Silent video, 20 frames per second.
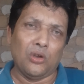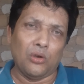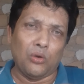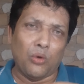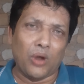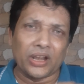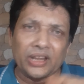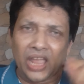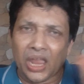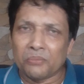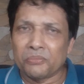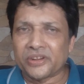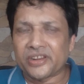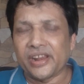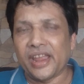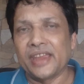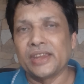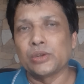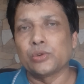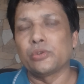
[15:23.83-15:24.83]
What I'm
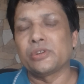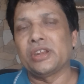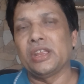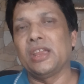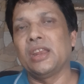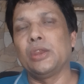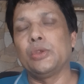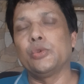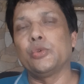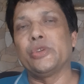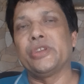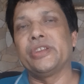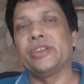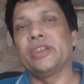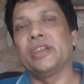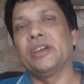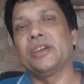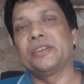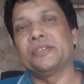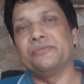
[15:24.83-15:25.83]
trying to tell you
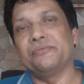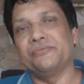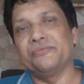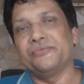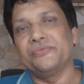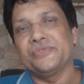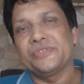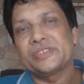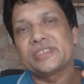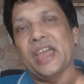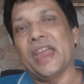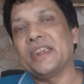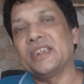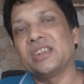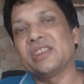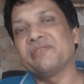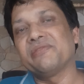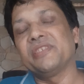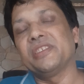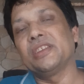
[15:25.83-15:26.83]
here,
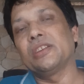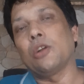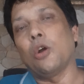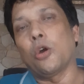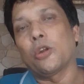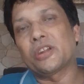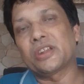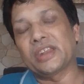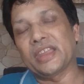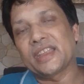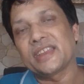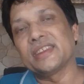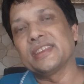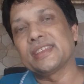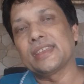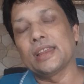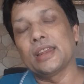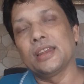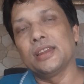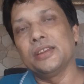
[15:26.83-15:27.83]
scientific or
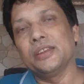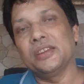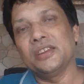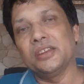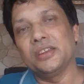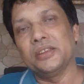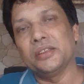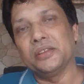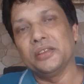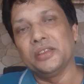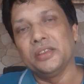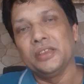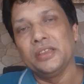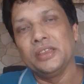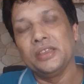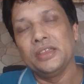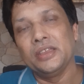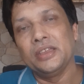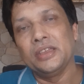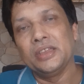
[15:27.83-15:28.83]
technical
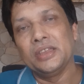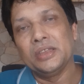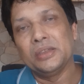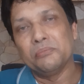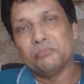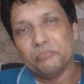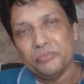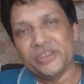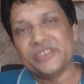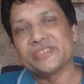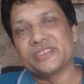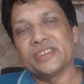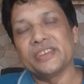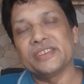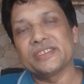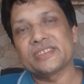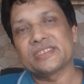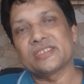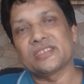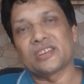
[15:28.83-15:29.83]

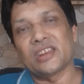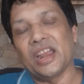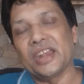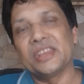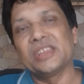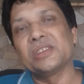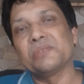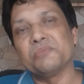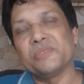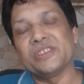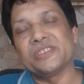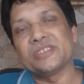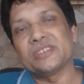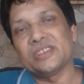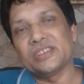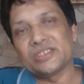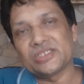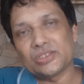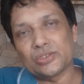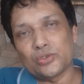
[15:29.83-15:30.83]
business, running
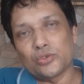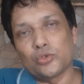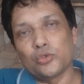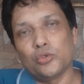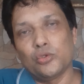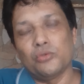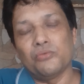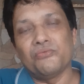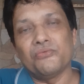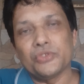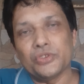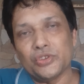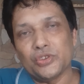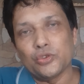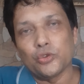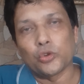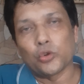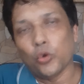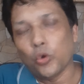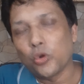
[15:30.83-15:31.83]
business through
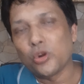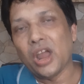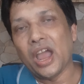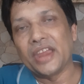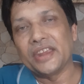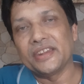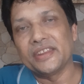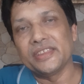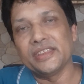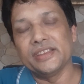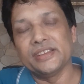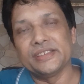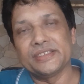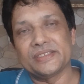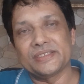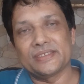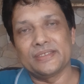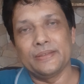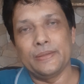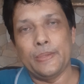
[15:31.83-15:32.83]
your own
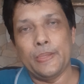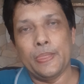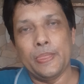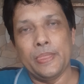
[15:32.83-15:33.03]
ideas,